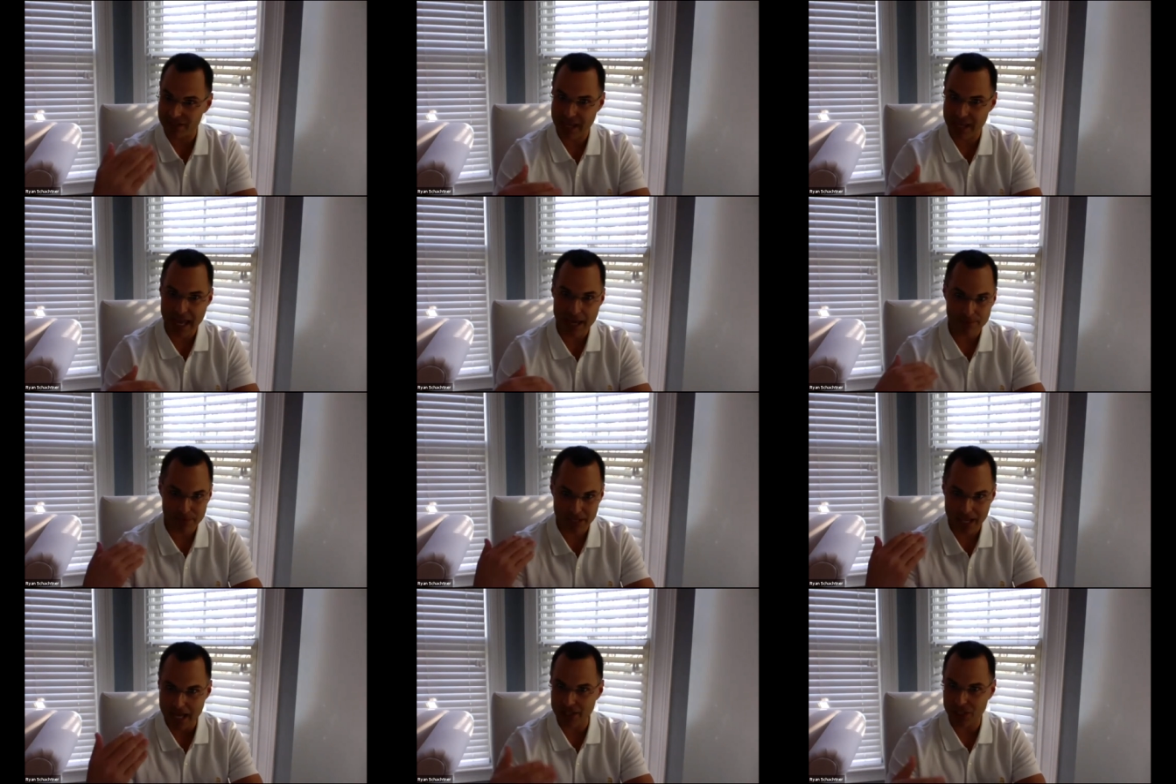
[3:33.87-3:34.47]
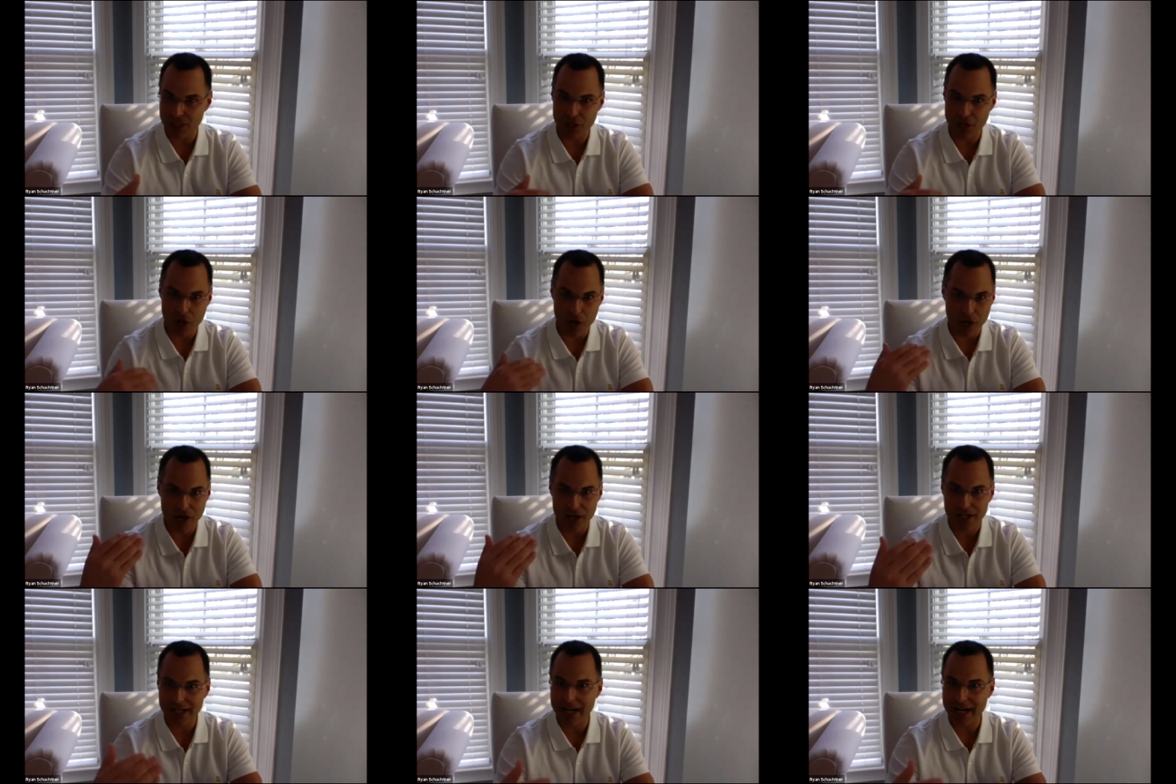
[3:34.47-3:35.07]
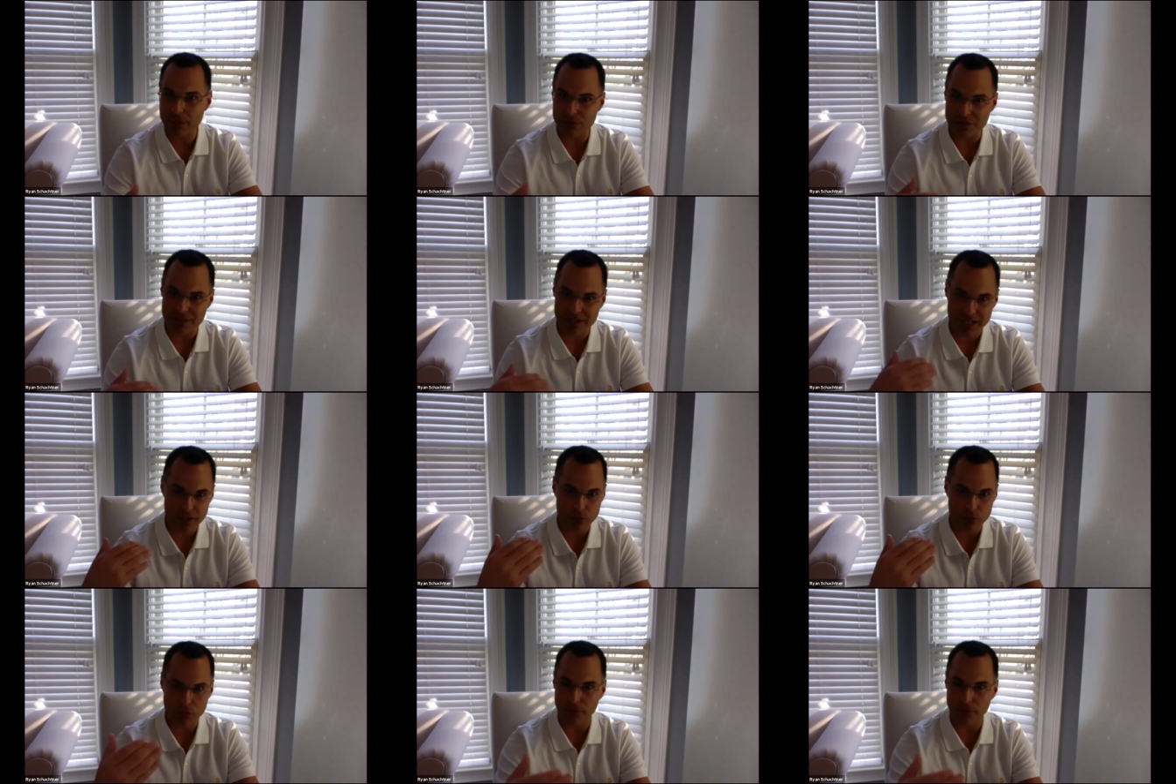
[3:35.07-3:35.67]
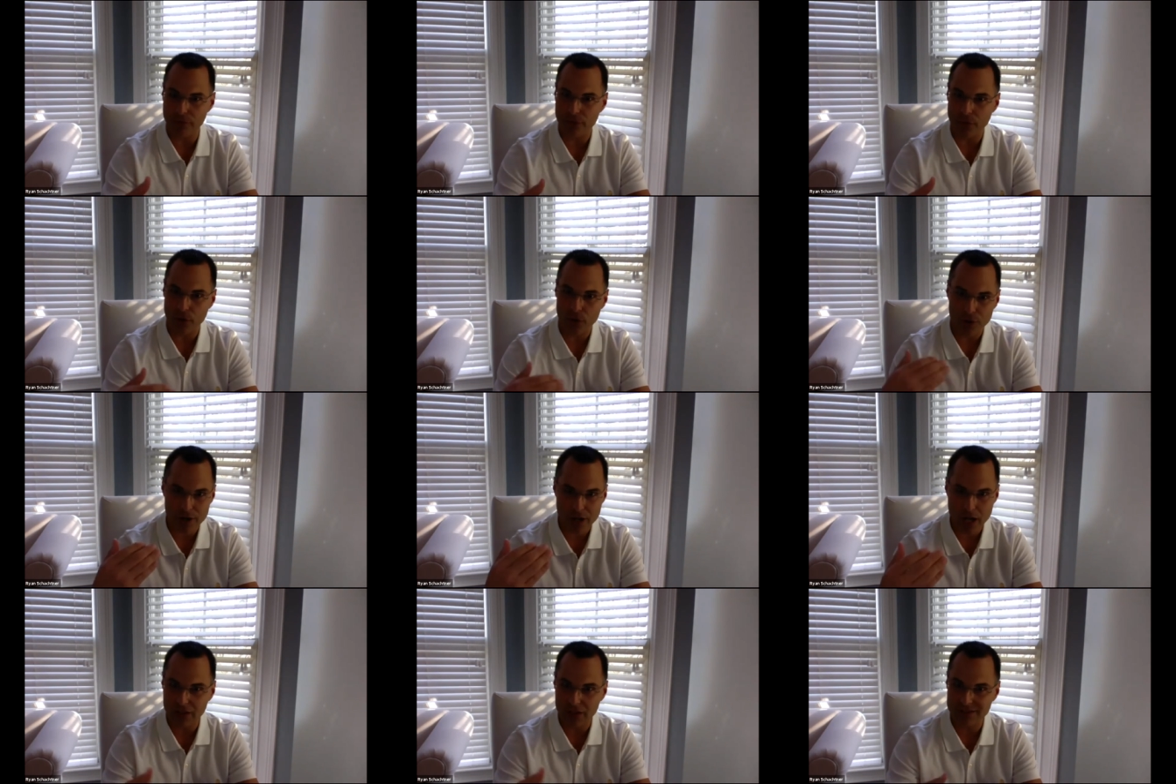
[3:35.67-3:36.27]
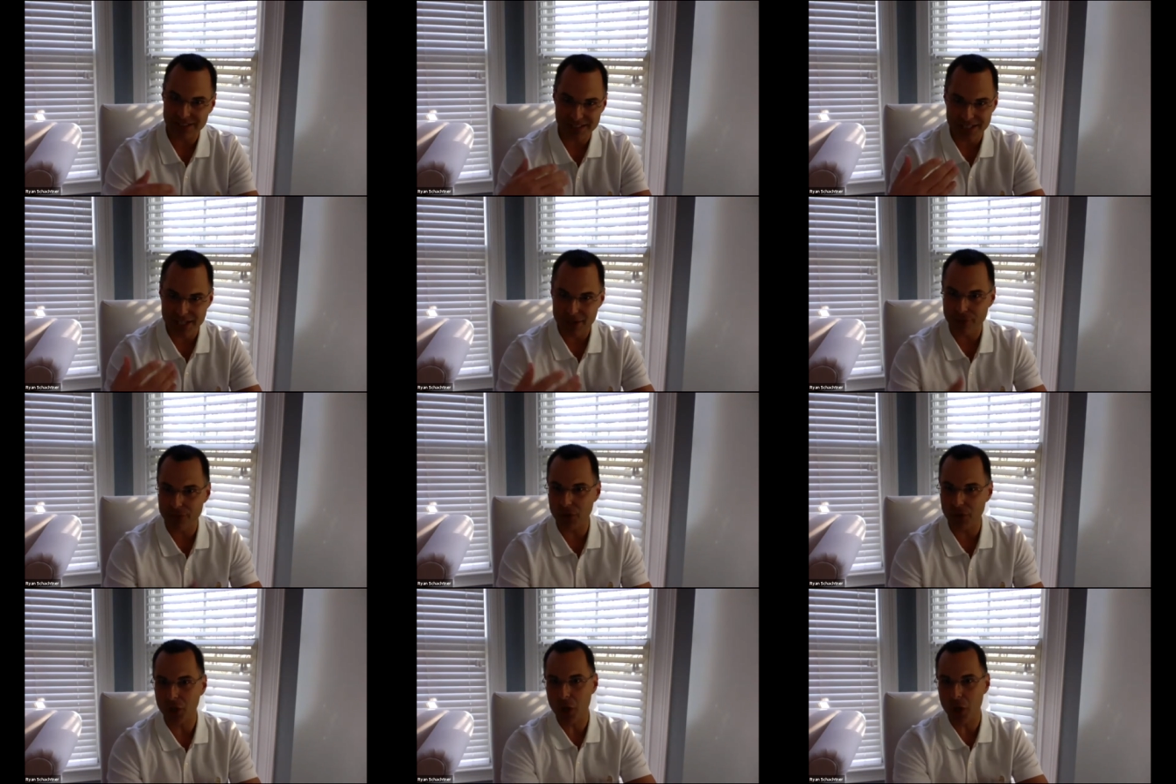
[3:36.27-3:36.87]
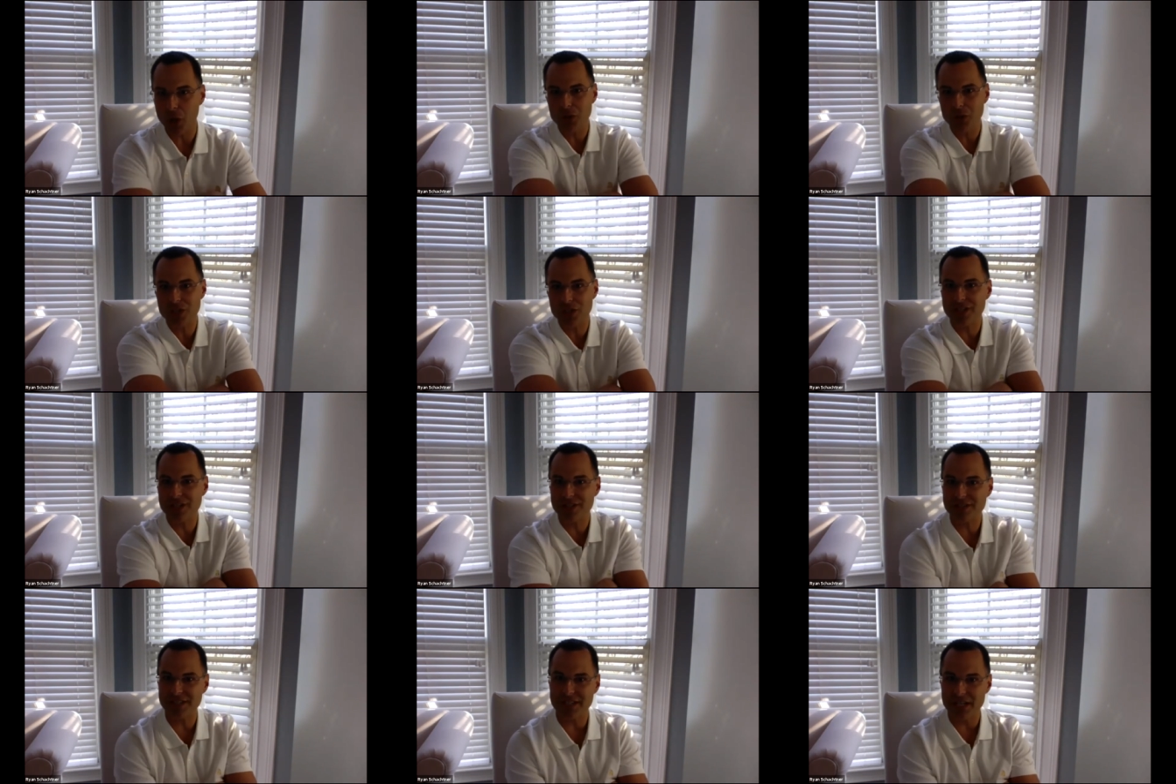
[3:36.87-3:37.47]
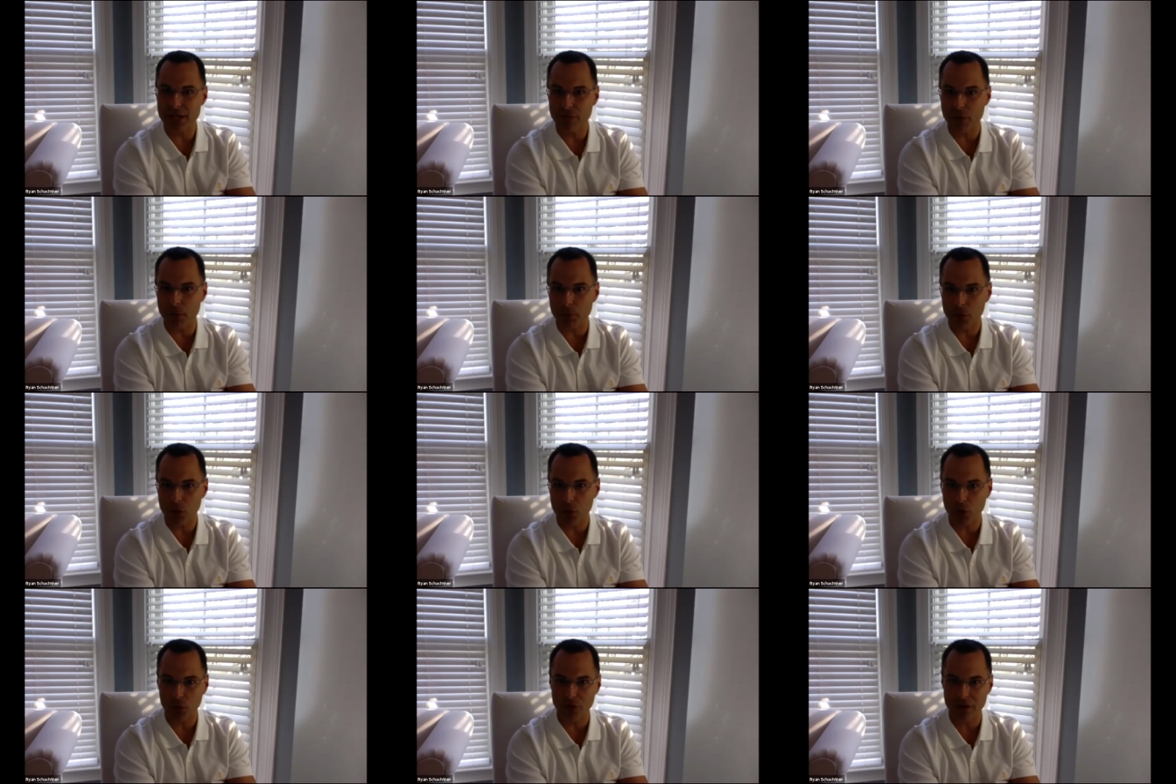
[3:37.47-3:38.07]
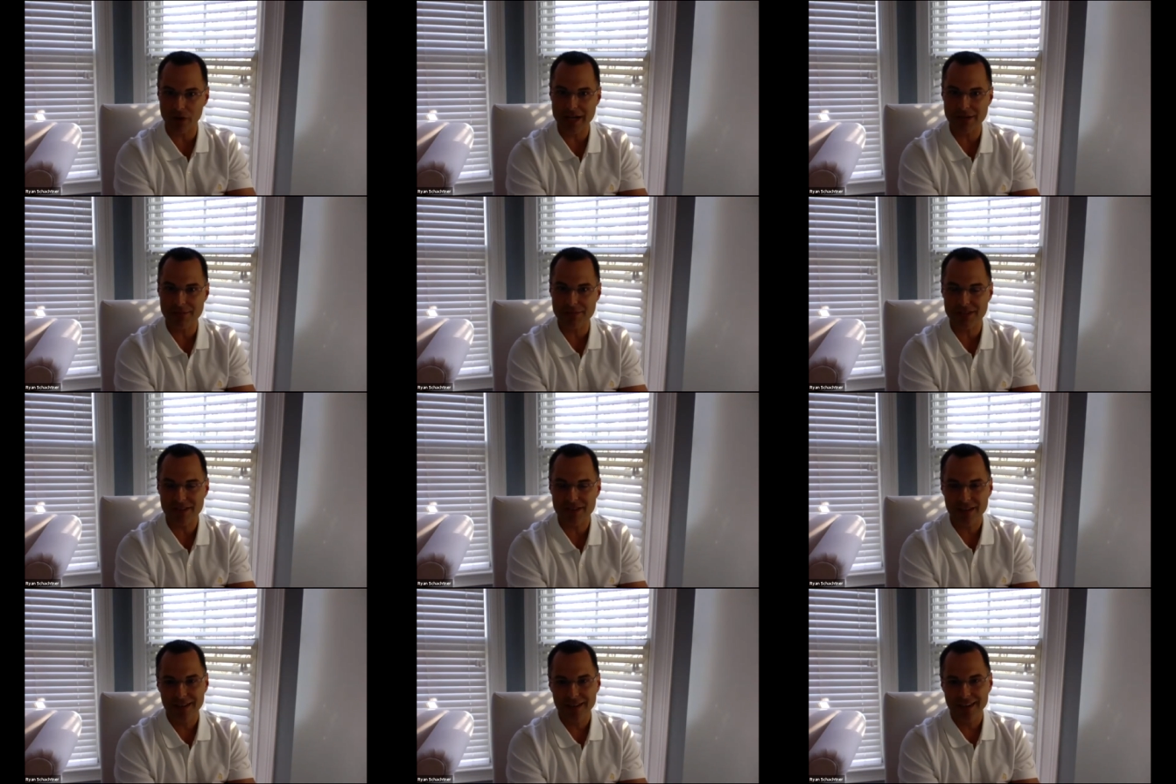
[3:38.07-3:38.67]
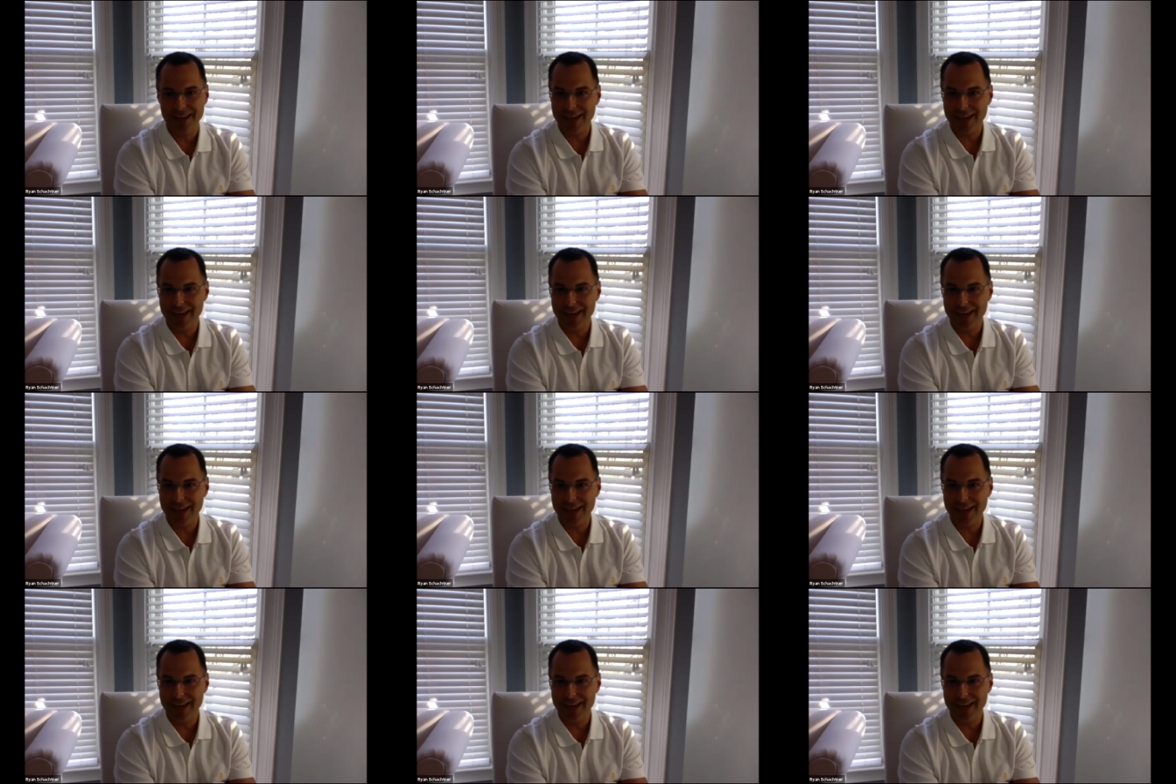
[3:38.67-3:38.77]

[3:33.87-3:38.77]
kept catching on, and I was getting referred out to different coaches and different programs.